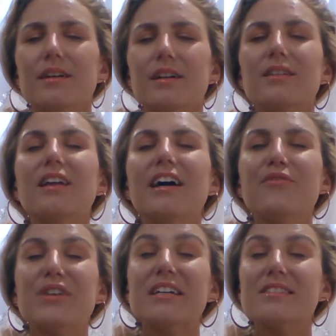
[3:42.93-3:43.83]

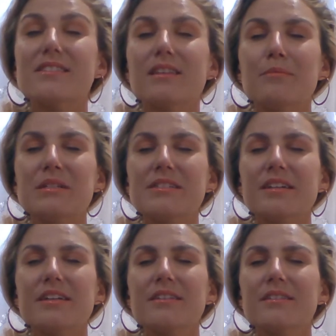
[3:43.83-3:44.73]
Life is
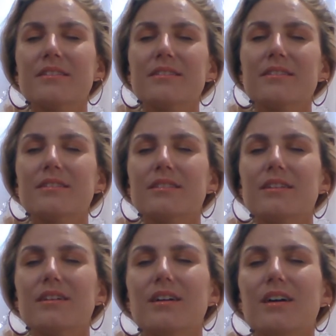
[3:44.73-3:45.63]
limiting.
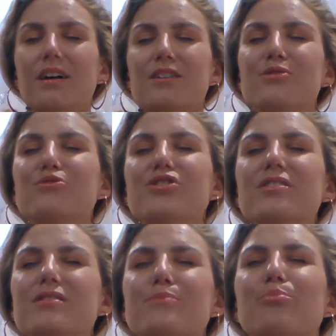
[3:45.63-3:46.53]
So
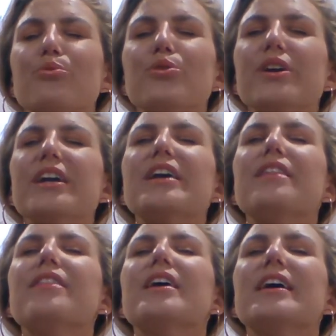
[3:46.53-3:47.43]
just breathe